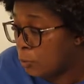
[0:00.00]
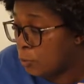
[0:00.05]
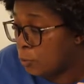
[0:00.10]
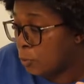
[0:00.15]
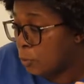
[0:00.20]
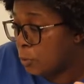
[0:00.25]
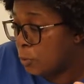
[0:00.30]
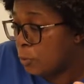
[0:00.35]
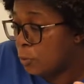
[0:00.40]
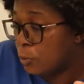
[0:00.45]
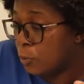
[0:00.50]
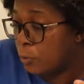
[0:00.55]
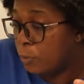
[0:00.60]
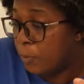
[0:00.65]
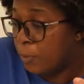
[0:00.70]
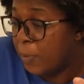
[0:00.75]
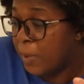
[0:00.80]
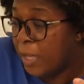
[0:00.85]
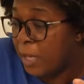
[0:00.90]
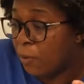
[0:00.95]
through
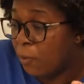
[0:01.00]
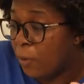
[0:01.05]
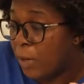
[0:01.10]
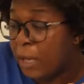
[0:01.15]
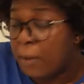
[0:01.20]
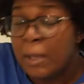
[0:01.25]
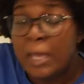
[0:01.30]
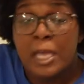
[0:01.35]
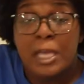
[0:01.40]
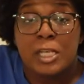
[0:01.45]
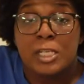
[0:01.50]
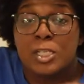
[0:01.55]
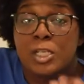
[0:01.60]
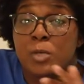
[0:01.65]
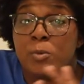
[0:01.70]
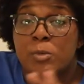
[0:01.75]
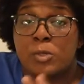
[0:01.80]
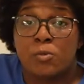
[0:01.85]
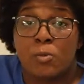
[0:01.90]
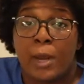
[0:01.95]
being raped she
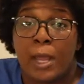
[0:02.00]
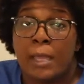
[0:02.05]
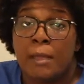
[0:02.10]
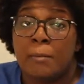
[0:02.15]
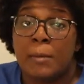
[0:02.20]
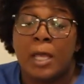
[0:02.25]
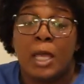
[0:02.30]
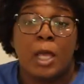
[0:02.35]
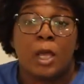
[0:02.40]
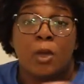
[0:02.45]
was raped